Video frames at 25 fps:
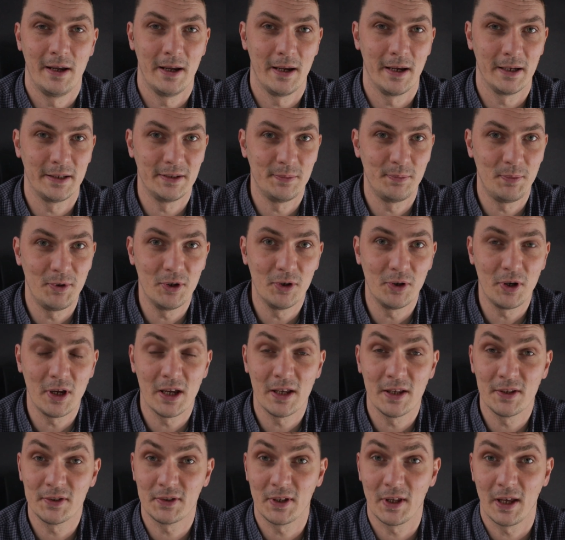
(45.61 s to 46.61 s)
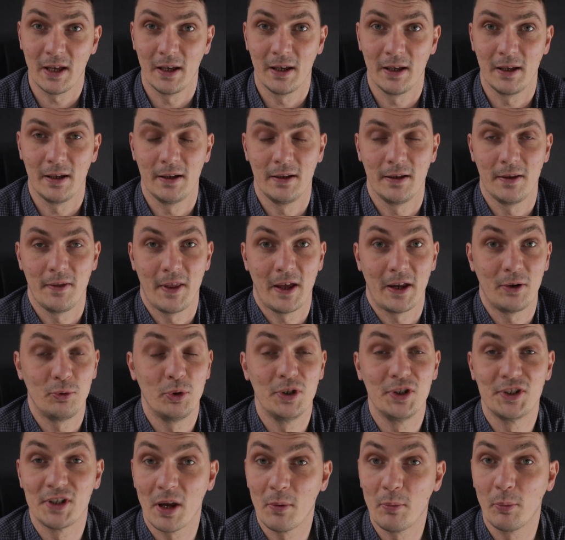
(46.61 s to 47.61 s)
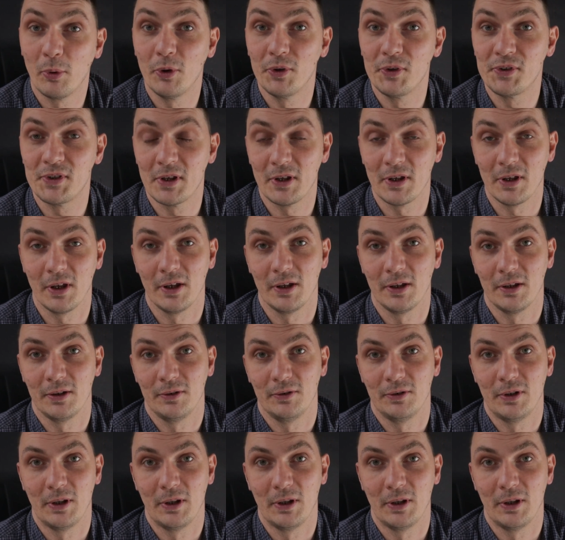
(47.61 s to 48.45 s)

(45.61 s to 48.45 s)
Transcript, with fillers: experience uh, that resembles uh,